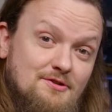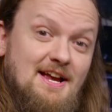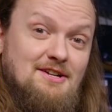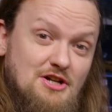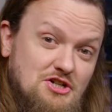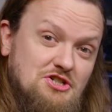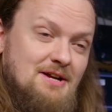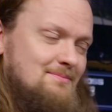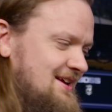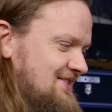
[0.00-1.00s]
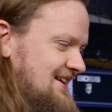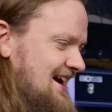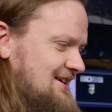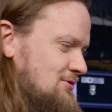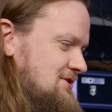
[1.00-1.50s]
There's actually a shim in the
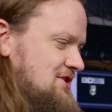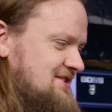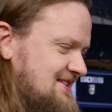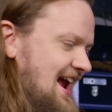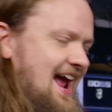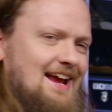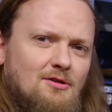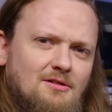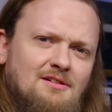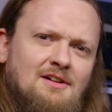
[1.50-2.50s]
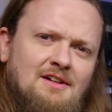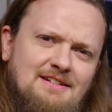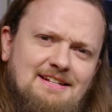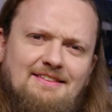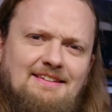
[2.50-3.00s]
neck to adjust the angle,
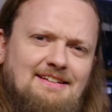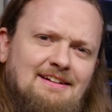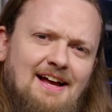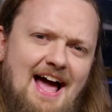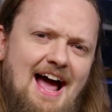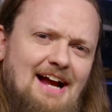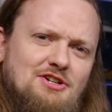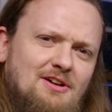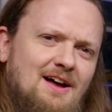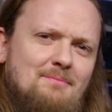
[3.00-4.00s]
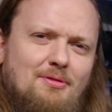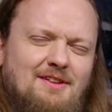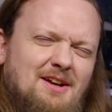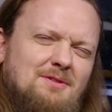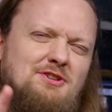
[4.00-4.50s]
to get the action aligned.
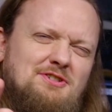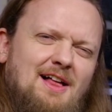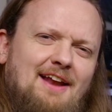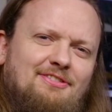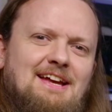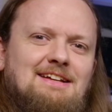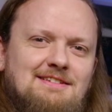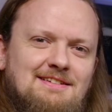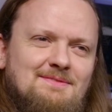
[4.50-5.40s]
You know, it's just a lot of things.